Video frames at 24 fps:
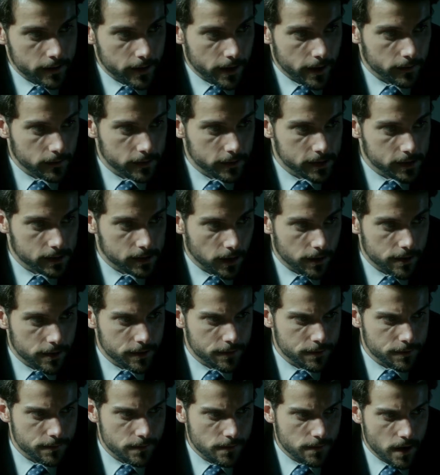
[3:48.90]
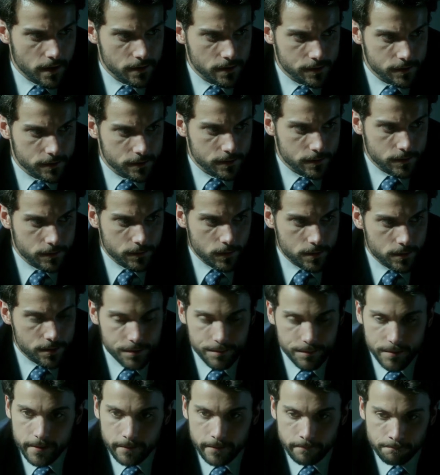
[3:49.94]
Did Annalise tell you to do that just to torture
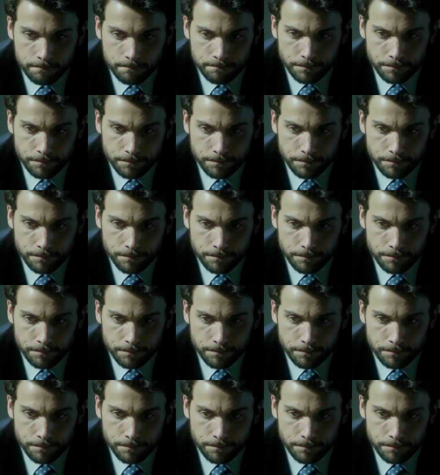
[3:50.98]
me?